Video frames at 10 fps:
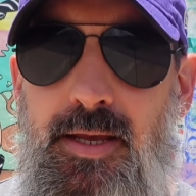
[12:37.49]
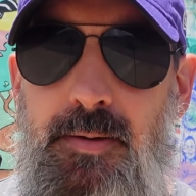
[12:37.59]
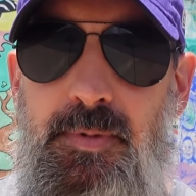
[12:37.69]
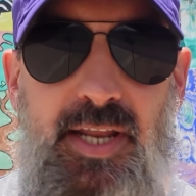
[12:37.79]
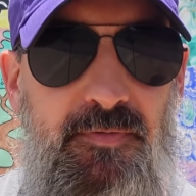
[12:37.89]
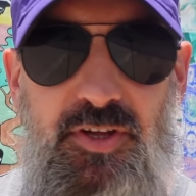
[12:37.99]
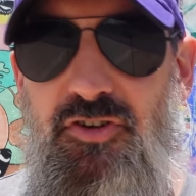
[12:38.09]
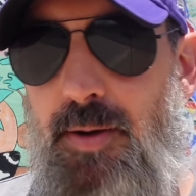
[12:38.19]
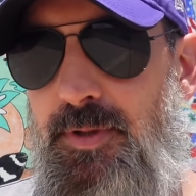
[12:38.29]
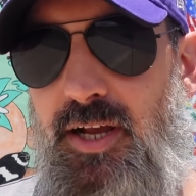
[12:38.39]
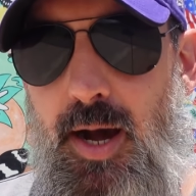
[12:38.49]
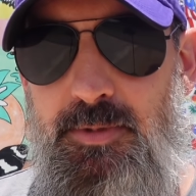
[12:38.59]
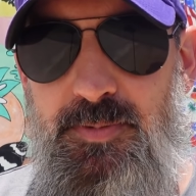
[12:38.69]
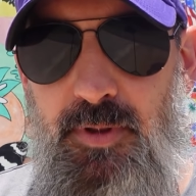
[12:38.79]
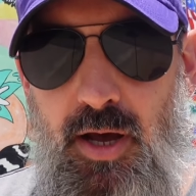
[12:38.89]
But definitely drop in the
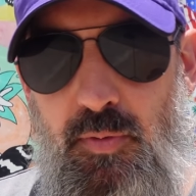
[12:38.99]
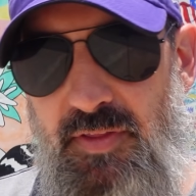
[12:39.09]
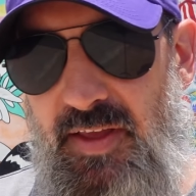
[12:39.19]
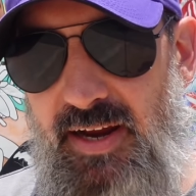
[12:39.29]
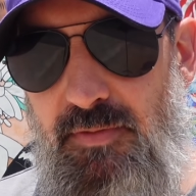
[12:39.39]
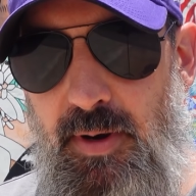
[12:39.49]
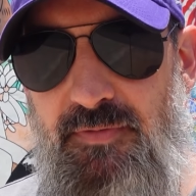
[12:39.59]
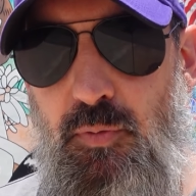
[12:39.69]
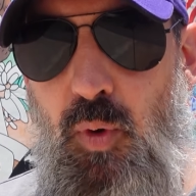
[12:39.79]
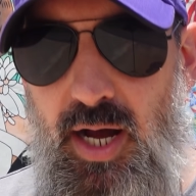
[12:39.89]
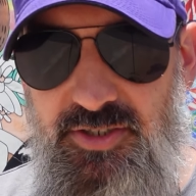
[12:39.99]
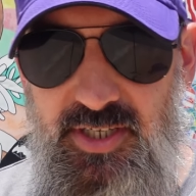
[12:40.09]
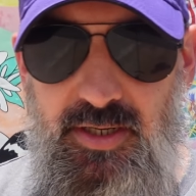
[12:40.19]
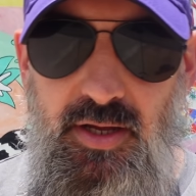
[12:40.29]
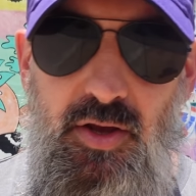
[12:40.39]
comments below. I want to thank everybody for
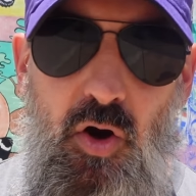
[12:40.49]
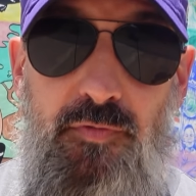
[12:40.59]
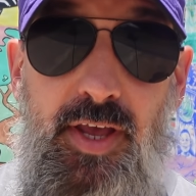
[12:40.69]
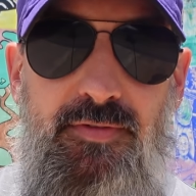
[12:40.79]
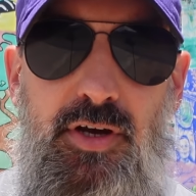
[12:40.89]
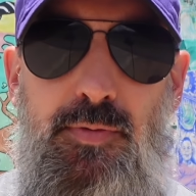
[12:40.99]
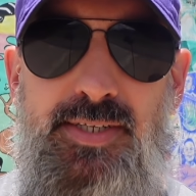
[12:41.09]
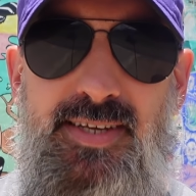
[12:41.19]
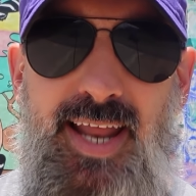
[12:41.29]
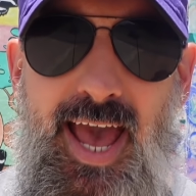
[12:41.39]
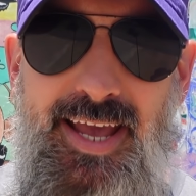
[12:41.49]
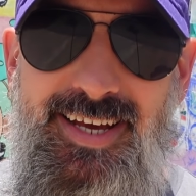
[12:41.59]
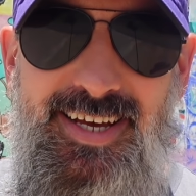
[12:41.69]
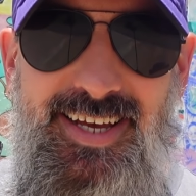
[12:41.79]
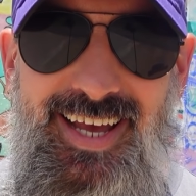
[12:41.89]
watching. Hopefully you have a good rest of the day
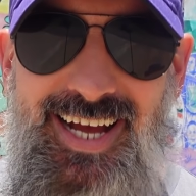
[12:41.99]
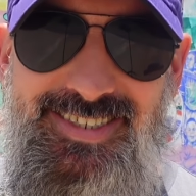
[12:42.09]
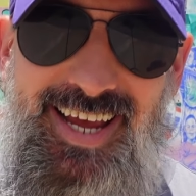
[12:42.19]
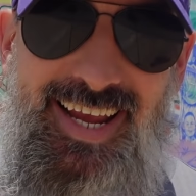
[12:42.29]
and take